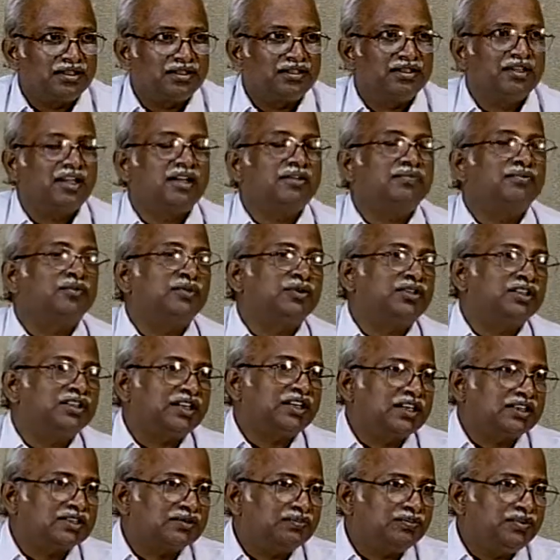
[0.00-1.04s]
therefore it
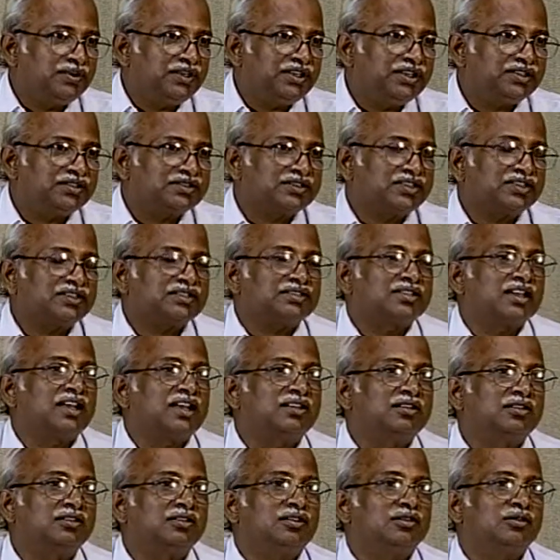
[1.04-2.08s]
experiences
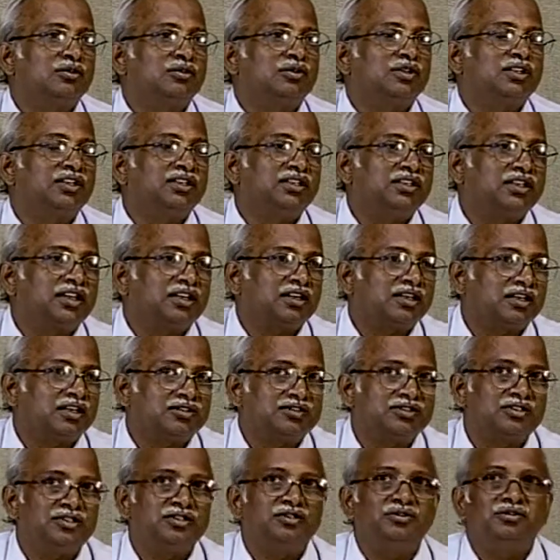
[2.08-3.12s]
cyclic loading in a
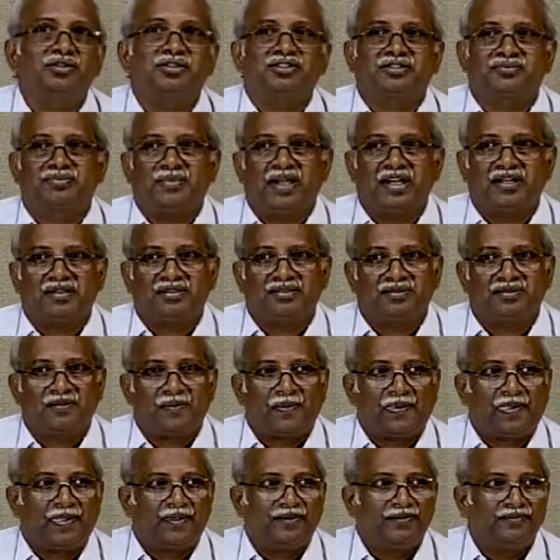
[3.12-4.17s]
continuous manner.
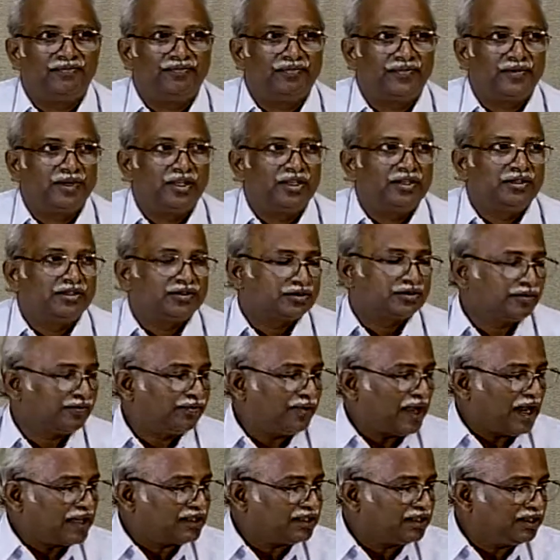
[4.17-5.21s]
So
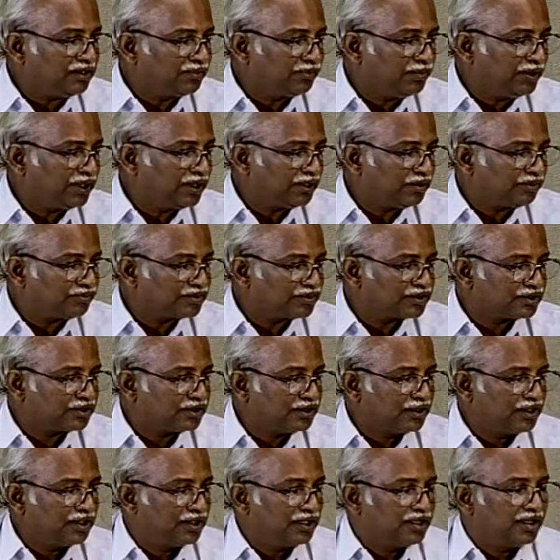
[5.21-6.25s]
fatigue becomes
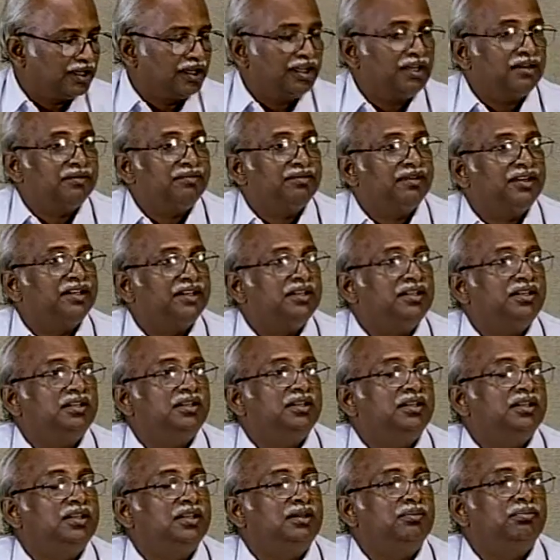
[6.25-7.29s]
a very
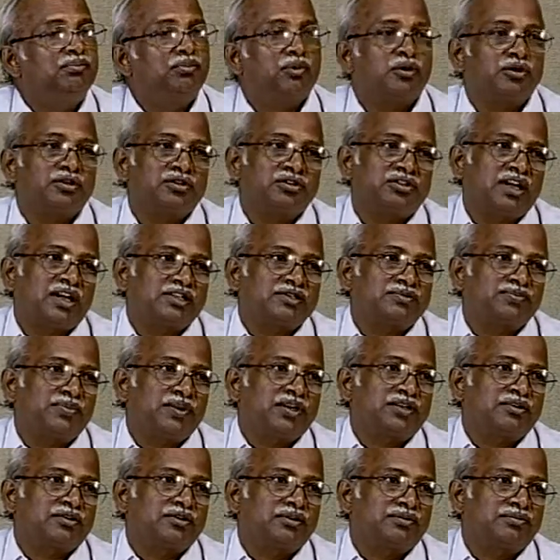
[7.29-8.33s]
important
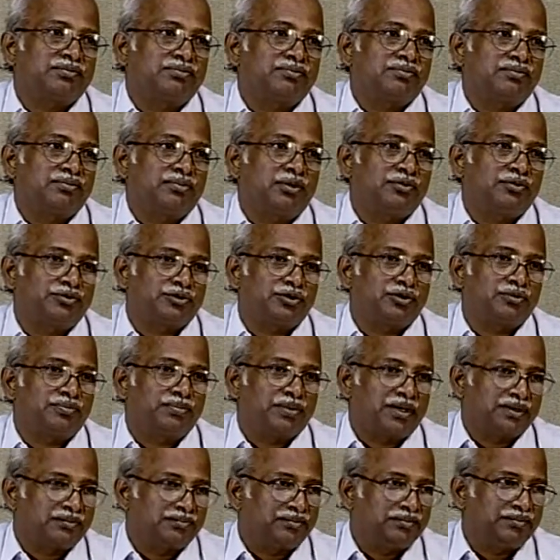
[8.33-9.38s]
aspect of offshore
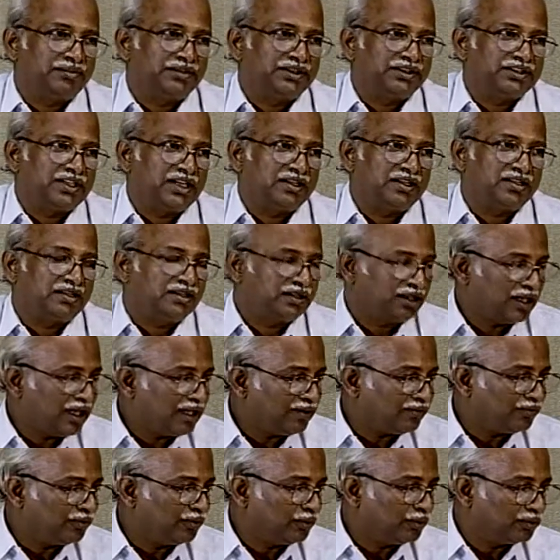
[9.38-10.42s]
platform design.
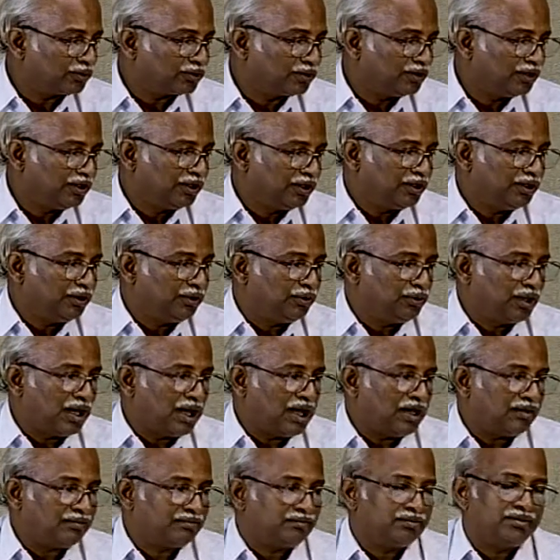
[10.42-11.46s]
Therefore, you
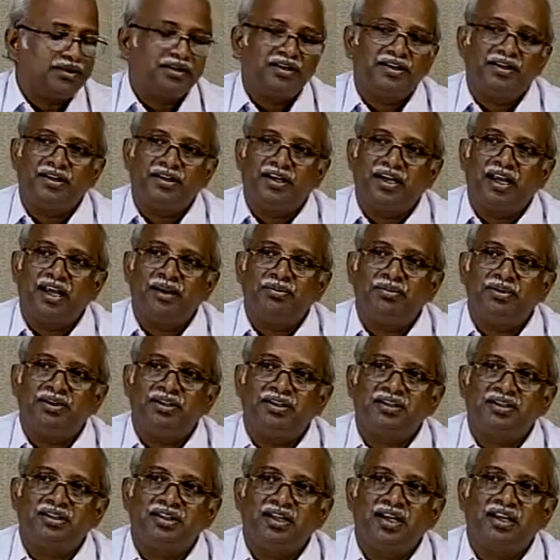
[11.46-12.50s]
have
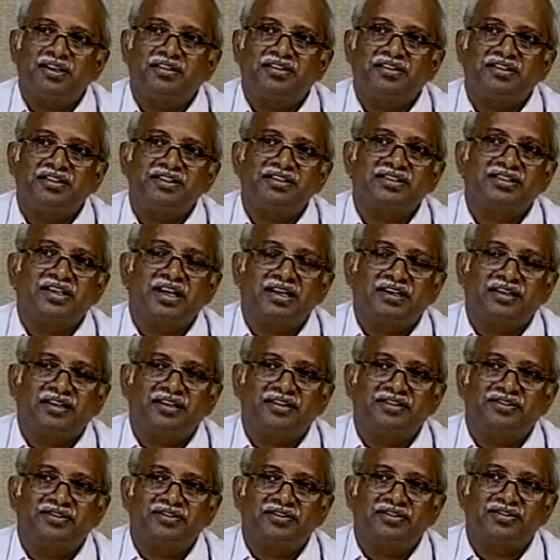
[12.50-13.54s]
reliability and risk
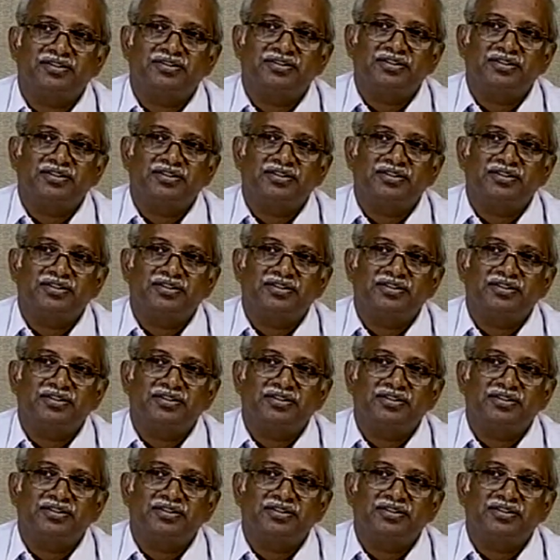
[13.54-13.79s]
analysis